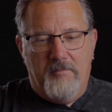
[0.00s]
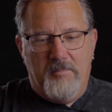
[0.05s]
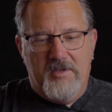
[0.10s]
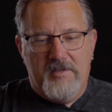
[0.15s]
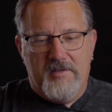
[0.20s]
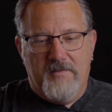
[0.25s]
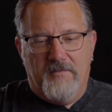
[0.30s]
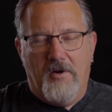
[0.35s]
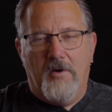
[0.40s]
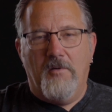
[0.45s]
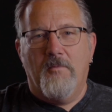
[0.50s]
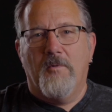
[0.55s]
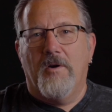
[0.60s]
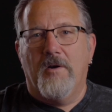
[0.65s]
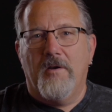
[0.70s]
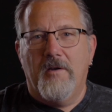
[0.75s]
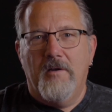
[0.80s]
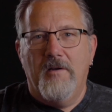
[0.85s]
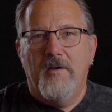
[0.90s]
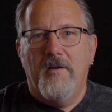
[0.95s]
piece of
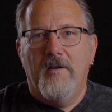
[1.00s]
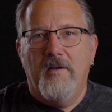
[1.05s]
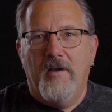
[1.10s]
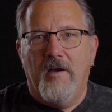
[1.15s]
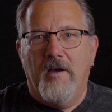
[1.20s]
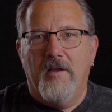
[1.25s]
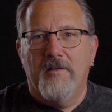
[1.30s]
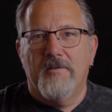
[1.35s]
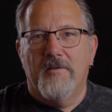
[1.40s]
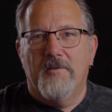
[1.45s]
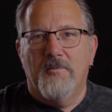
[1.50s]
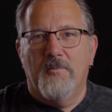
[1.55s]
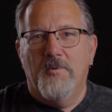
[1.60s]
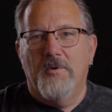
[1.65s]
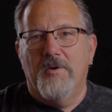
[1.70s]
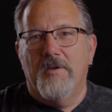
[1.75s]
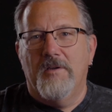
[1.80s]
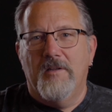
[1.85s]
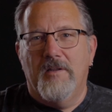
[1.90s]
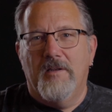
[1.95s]
artwork onto the
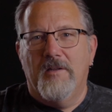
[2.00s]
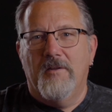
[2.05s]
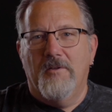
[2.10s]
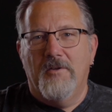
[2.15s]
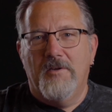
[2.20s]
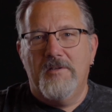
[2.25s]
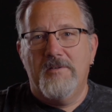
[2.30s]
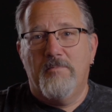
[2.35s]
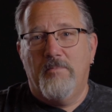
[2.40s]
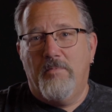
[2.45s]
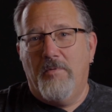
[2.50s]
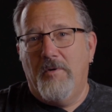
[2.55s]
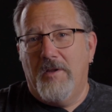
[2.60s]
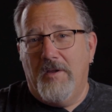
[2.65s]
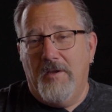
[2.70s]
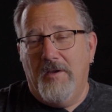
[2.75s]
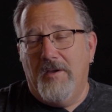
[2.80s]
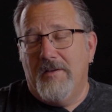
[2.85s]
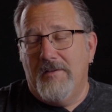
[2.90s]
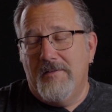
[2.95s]
wood, and it looks
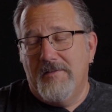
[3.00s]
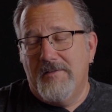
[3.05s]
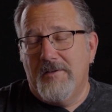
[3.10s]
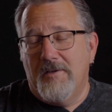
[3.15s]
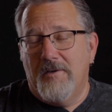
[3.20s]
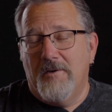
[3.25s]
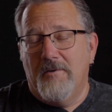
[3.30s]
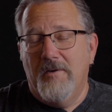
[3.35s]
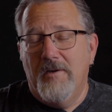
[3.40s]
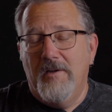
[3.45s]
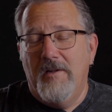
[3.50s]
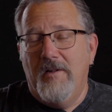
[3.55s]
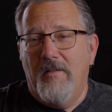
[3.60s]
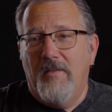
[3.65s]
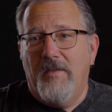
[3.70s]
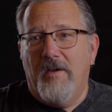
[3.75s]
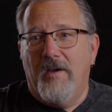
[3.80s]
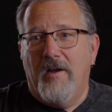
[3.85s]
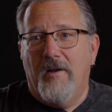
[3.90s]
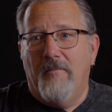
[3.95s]
pretty good. So
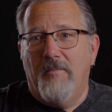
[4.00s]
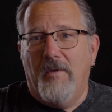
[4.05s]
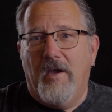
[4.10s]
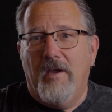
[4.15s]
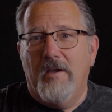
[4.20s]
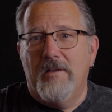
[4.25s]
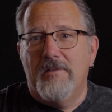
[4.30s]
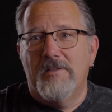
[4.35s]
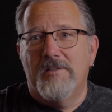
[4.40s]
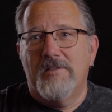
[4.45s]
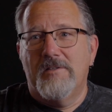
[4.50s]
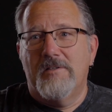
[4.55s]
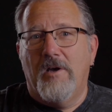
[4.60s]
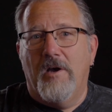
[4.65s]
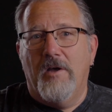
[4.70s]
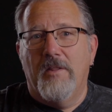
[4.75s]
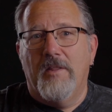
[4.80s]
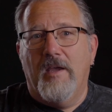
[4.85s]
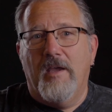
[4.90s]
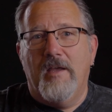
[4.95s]
I just
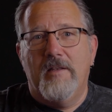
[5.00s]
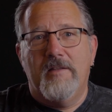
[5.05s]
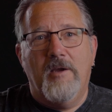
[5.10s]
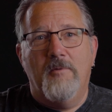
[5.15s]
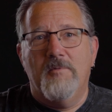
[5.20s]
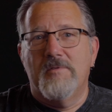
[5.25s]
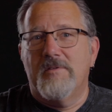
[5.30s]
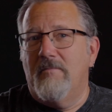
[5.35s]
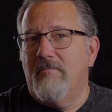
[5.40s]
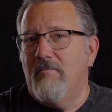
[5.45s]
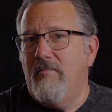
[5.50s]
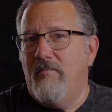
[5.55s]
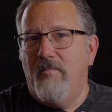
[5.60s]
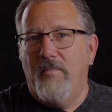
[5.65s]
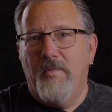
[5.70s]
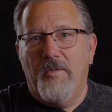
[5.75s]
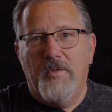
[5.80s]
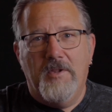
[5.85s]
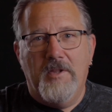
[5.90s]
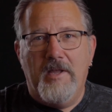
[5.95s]
saw that. That was a
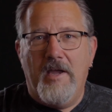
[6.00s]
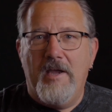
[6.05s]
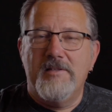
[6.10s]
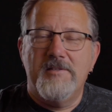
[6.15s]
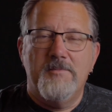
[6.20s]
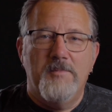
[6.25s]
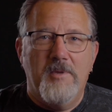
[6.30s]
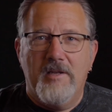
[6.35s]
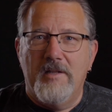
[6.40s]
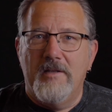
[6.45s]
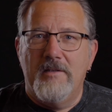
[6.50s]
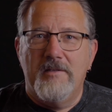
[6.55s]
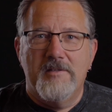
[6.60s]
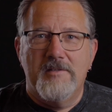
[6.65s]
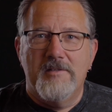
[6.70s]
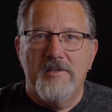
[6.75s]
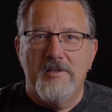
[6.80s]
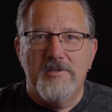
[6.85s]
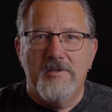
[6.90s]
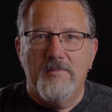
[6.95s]
last-minute
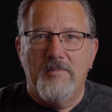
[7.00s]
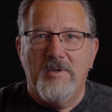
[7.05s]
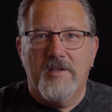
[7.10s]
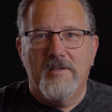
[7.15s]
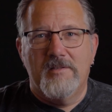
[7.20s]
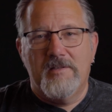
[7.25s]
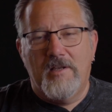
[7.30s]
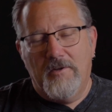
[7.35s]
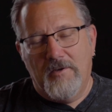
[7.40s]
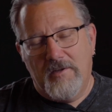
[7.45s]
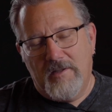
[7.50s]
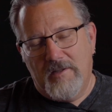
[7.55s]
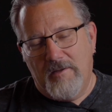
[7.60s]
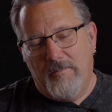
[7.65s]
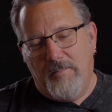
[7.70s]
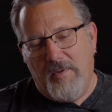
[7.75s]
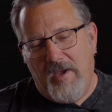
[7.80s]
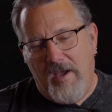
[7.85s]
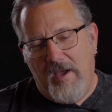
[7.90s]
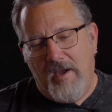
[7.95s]
decision because I looked at
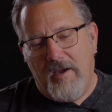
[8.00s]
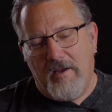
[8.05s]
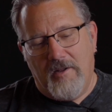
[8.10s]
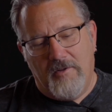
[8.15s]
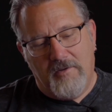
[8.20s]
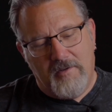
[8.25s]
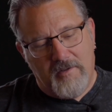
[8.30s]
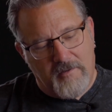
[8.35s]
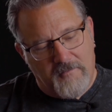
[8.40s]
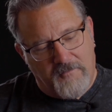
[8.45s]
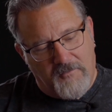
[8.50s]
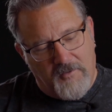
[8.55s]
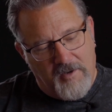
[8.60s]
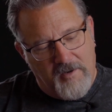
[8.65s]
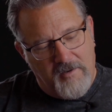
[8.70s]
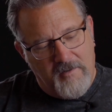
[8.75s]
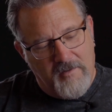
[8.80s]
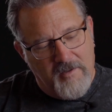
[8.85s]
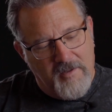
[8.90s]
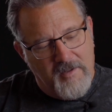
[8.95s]
the back and I looked at the
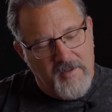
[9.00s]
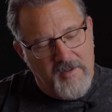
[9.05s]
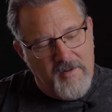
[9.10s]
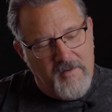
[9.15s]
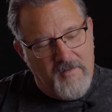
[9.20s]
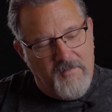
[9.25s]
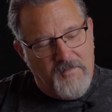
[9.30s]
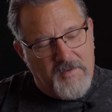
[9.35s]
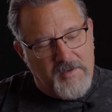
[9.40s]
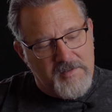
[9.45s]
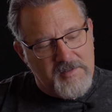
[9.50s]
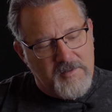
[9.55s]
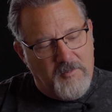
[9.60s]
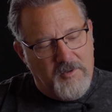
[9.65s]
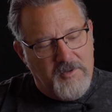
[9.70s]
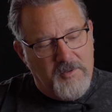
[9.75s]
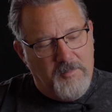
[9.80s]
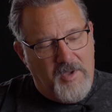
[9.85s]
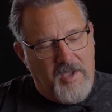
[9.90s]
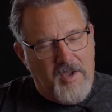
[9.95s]
front. And I said,
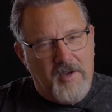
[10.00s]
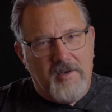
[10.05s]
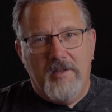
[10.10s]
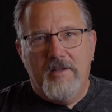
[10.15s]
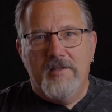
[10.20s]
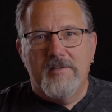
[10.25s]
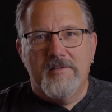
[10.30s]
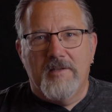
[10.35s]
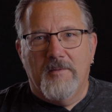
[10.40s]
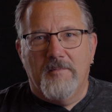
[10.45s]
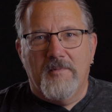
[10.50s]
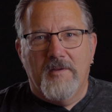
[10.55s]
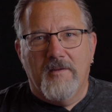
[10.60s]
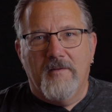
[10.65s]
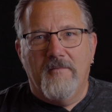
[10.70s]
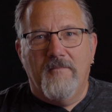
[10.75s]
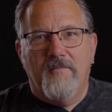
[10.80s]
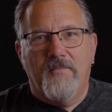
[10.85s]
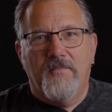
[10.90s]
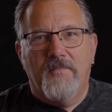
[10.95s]
well, the back needs
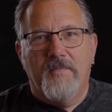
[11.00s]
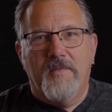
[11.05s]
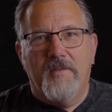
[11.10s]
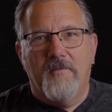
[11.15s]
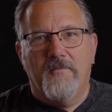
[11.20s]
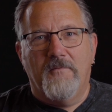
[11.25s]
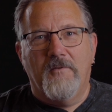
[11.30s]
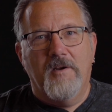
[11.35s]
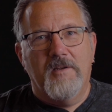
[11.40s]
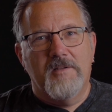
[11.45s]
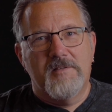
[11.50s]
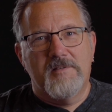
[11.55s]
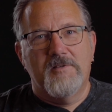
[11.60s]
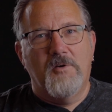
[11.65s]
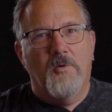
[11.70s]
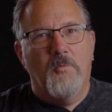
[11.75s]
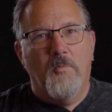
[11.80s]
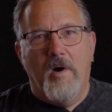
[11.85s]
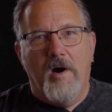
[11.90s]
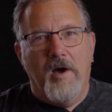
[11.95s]
something. The front is
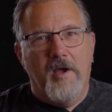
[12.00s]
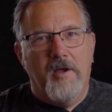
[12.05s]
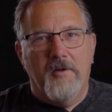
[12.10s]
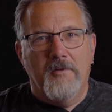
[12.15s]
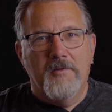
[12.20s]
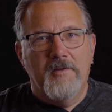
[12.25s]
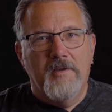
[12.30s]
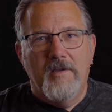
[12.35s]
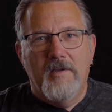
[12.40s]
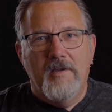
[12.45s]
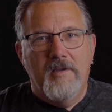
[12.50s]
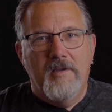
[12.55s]
so wild,